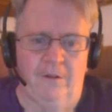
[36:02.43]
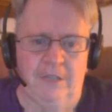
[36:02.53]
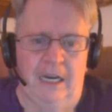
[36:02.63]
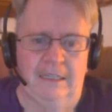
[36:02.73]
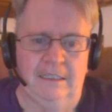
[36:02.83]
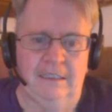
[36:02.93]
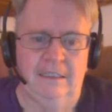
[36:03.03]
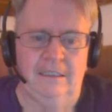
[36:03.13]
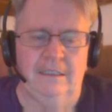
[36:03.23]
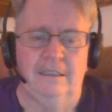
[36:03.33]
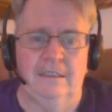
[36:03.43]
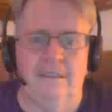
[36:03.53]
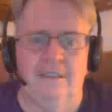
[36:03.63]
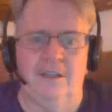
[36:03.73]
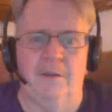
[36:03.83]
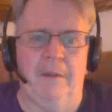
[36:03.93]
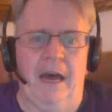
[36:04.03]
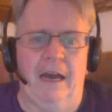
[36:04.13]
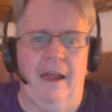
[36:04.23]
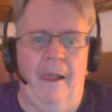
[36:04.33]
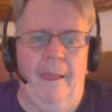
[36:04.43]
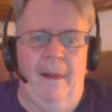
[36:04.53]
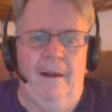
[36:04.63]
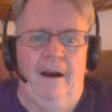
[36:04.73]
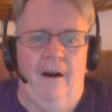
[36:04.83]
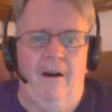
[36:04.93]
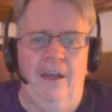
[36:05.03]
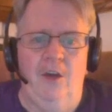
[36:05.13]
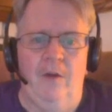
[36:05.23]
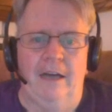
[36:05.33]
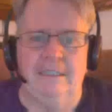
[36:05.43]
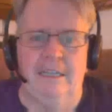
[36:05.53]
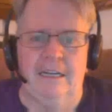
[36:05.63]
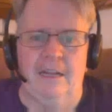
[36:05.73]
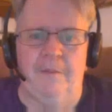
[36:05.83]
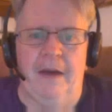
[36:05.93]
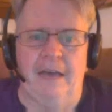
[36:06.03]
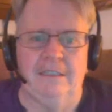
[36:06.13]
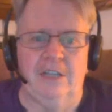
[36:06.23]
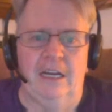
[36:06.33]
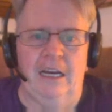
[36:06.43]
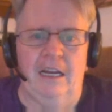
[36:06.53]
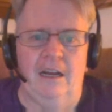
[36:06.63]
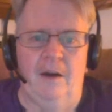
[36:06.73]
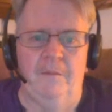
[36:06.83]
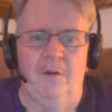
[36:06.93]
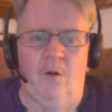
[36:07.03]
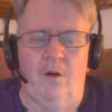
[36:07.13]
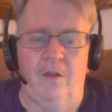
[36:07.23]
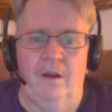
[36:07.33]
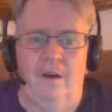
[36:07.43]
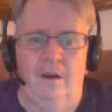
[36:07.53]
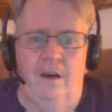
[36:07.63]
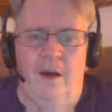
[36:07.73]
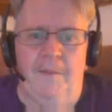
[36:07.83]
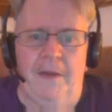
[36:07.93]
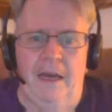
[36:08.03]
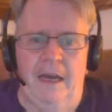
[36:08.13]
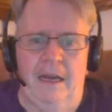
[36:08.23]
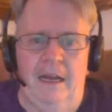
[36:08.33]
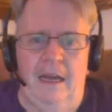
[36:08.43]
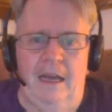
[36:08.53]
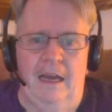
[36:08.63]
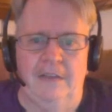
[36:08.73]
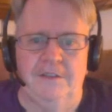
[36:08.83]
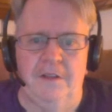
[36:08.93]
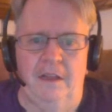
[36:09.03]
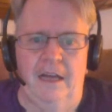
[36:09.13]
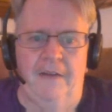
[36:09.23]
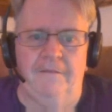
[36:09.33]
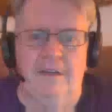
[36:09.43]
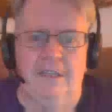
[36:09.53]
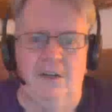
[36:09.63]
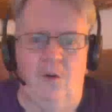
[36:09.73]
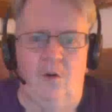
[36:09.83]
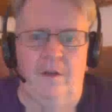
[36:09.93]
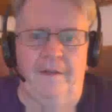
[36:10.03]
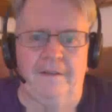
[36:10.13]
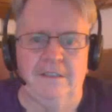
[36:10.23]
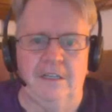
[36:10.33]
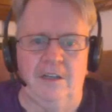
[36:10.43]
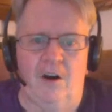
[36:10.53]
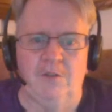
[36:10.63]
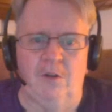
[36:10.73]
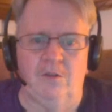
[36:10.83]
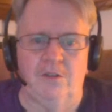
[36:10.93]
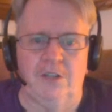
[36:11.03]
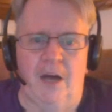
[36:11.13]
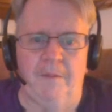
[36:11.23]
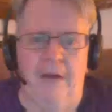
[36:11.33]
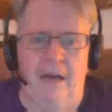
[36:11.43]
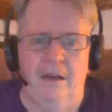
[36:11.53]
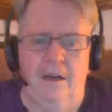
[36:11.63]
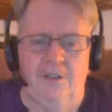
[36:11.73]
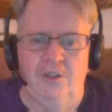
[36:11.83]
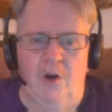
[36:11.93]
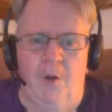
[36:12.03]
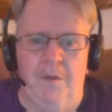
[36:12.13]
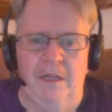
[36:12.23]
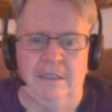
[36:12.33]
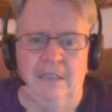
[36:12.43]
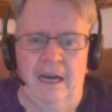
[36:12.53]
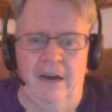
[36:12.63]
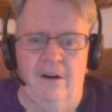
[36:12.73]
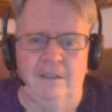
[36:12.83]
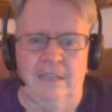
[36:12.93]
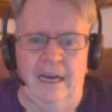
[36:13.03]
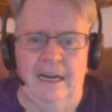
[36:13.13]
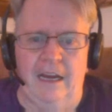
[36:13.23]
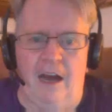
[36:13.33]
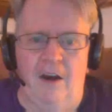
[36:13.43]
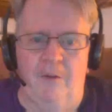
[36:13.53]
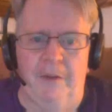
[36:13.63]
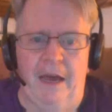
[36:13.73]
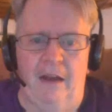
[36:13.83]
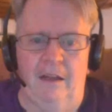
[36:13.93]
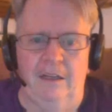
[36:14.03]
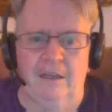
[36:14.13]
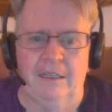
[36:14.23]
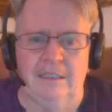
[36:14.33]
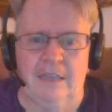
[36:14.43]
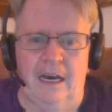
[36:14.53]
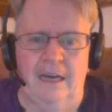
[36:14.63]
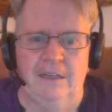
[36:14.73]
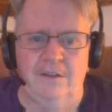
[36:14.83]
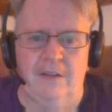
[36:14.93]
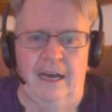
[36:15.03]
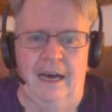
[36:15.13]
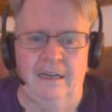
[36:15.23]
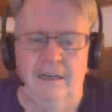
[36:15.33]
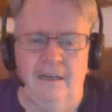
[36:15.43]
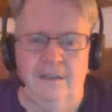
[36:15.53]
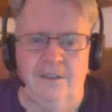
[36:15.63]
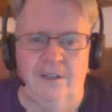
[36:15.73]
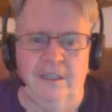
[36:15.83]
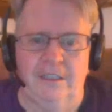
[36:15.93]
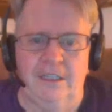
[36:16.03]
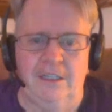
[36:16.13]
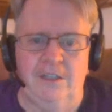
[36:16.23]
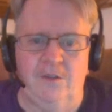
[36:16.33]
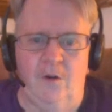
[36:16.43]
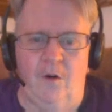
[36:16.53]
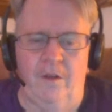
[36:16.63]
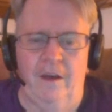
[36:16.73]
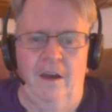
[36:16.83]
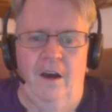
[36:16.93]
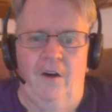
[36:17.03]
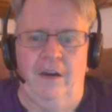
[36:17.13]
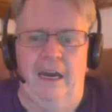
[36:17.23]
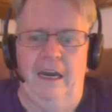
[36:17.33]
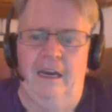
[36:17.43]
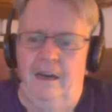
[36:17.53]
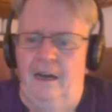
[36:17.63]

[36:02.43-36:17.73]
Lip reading: those guys. This could be bad. All right, you exit into the passage and head up north. Up ahead and to the left is the door that the Zentarum soldier stopped at. To open the sliding iron panel and look inside, do that. To continue north. Okay,